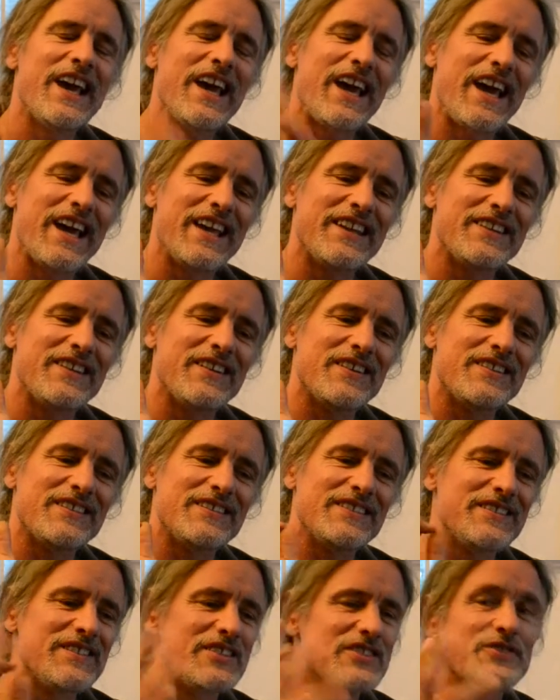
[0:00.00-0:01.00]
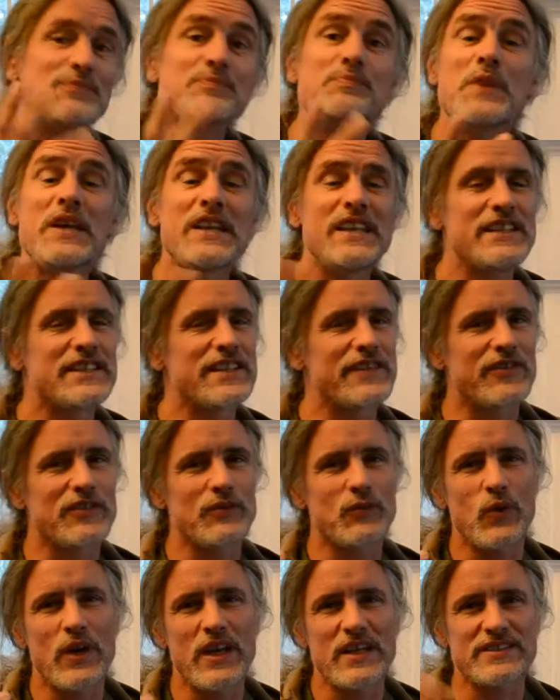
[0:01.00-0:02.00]
and there's many
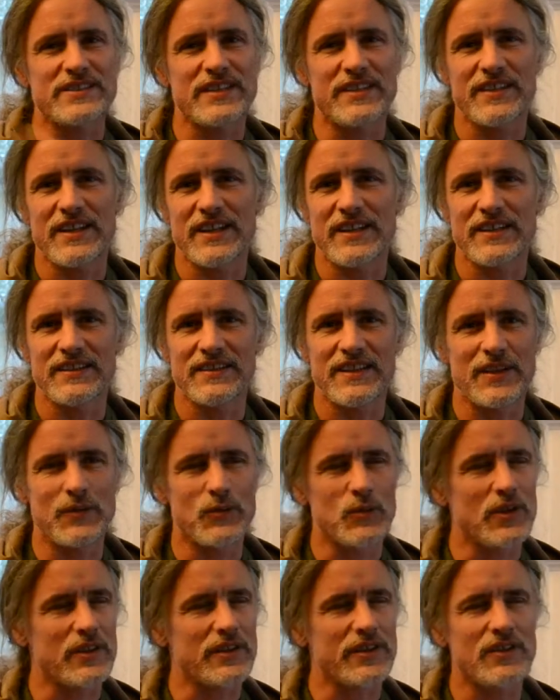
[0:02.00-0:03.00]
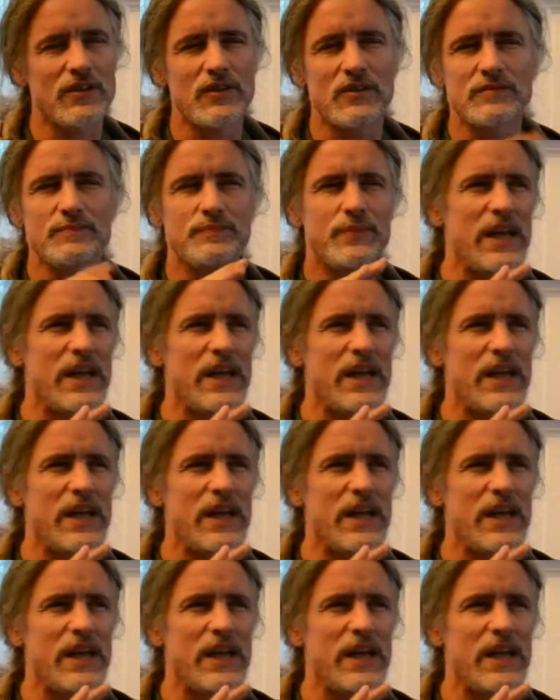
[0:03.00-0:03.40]
different ways that they work, you know,